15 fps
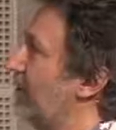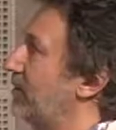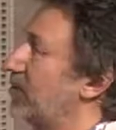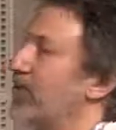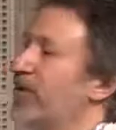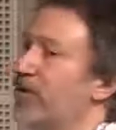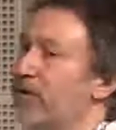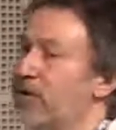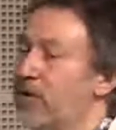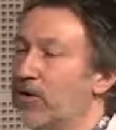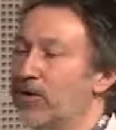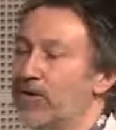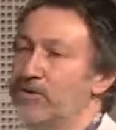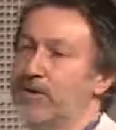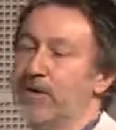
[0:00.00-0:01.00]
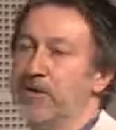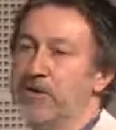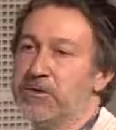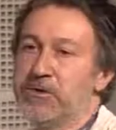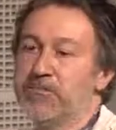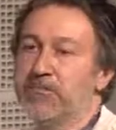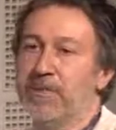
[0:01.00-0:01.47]
a Trojan horse
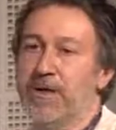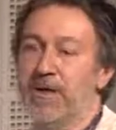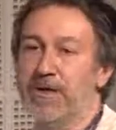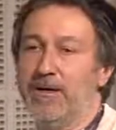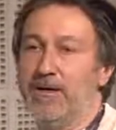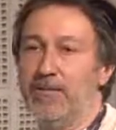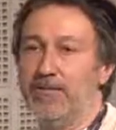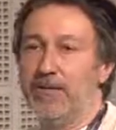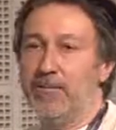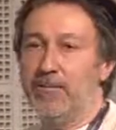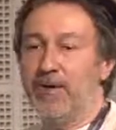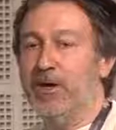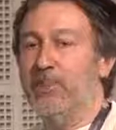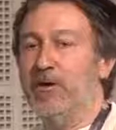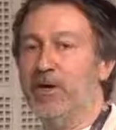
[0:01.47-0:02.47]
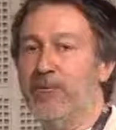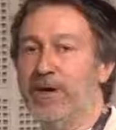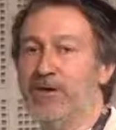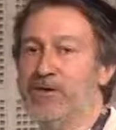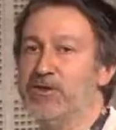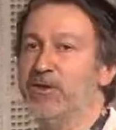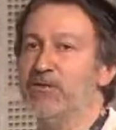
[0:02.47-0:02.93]
because the
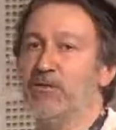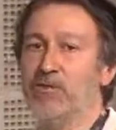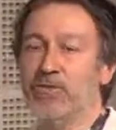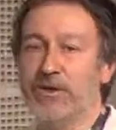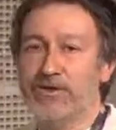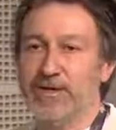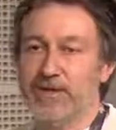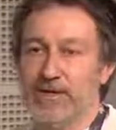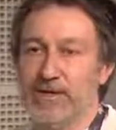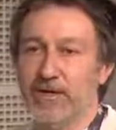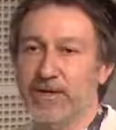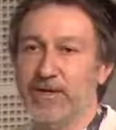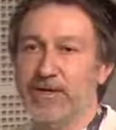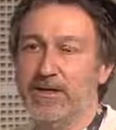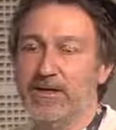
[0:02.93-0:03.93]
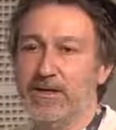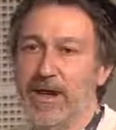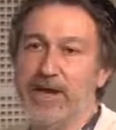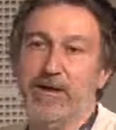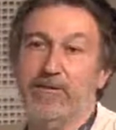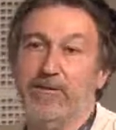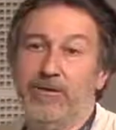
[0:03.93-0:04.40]
polyamidamines don't do essentially
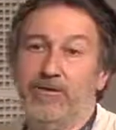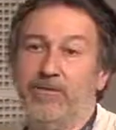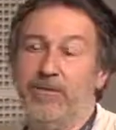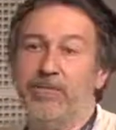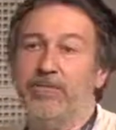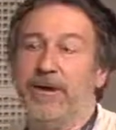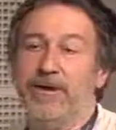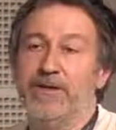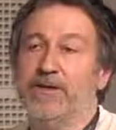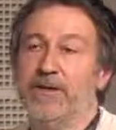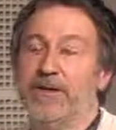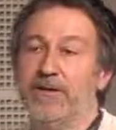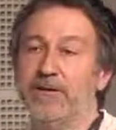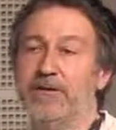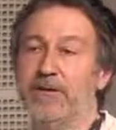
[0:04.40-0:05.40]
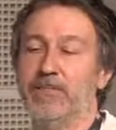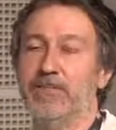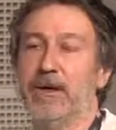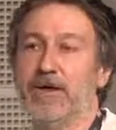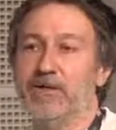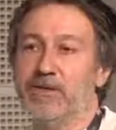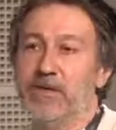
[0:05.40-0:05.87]
anything to the parasite. The
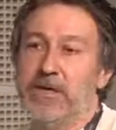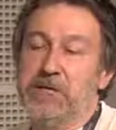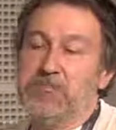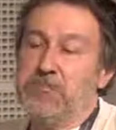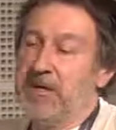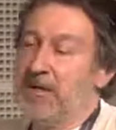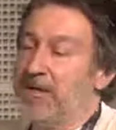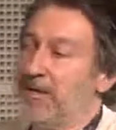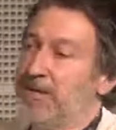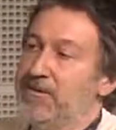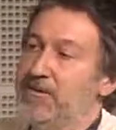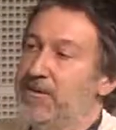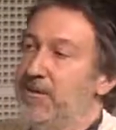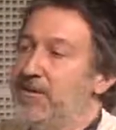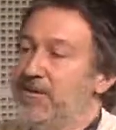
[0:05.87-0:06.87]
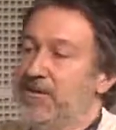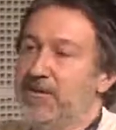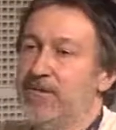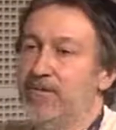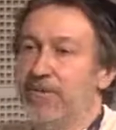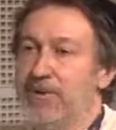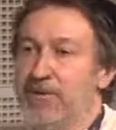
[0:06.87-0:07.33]
parasite sees that
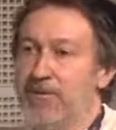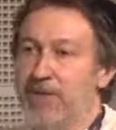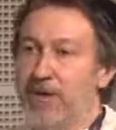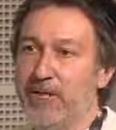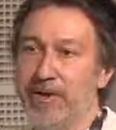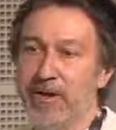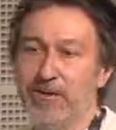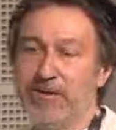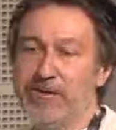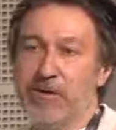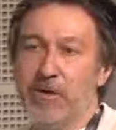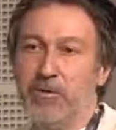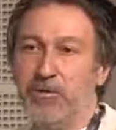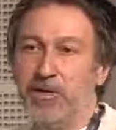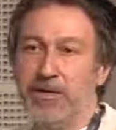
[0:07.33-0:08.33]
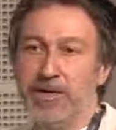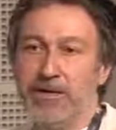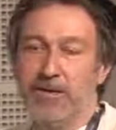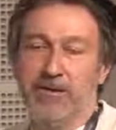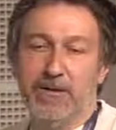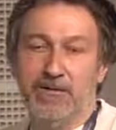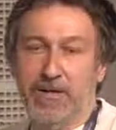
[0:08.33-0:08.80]
the polyamidamine is coating
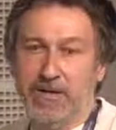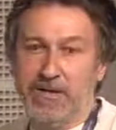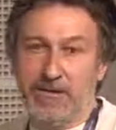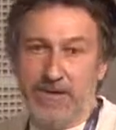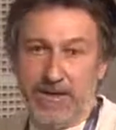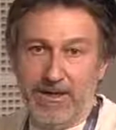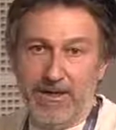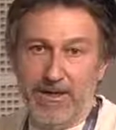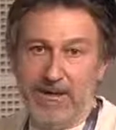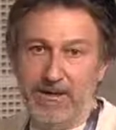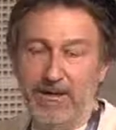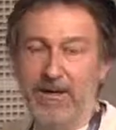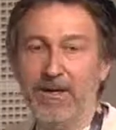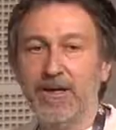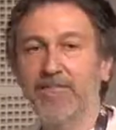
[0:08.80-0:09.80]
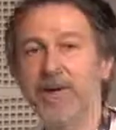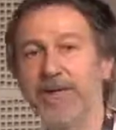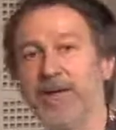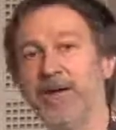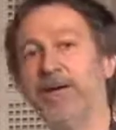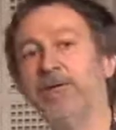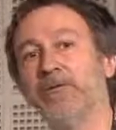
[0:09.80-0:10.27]
it, it doesn't kill it, but
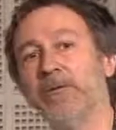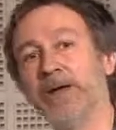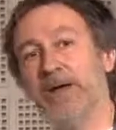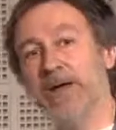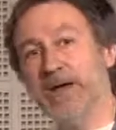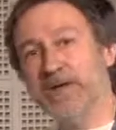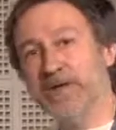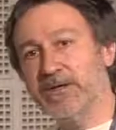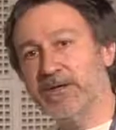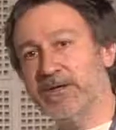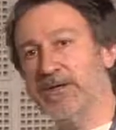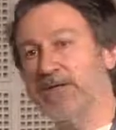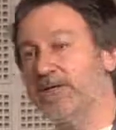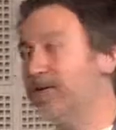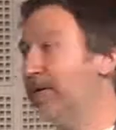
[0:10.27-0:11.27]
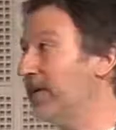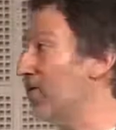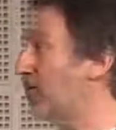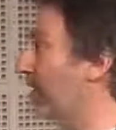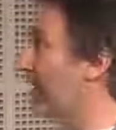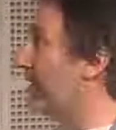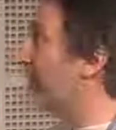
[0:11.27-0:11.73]
then it realizes that
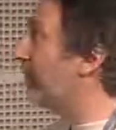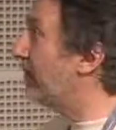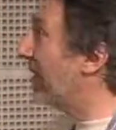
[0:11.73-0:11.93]
when